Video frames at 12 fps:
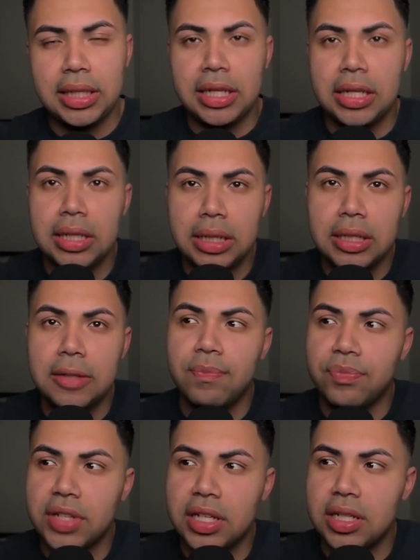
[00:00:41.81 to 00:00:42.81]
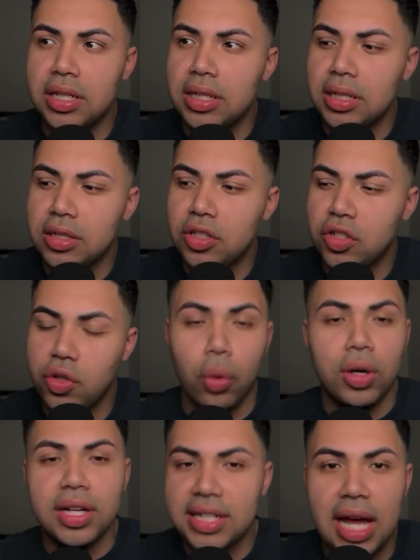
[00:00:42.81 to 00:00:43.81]
in a
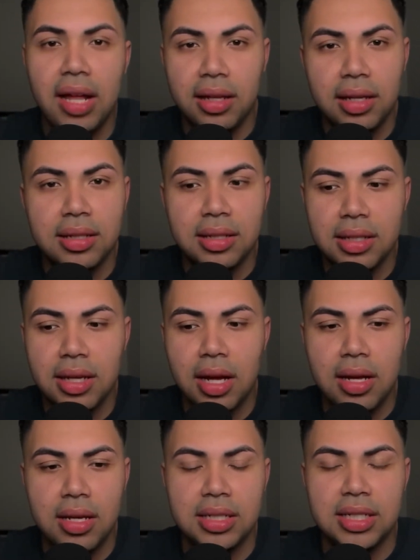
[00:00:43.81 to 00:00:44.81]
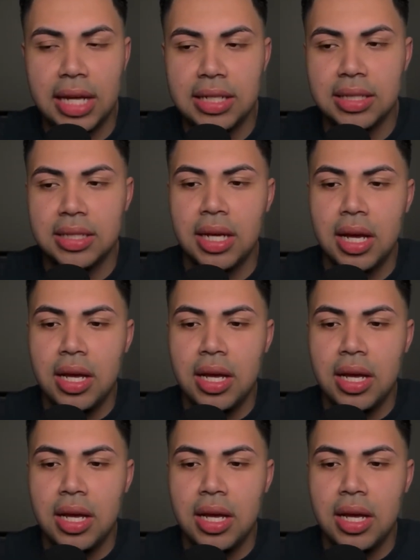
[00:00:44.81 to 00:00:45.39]
storytelling sense,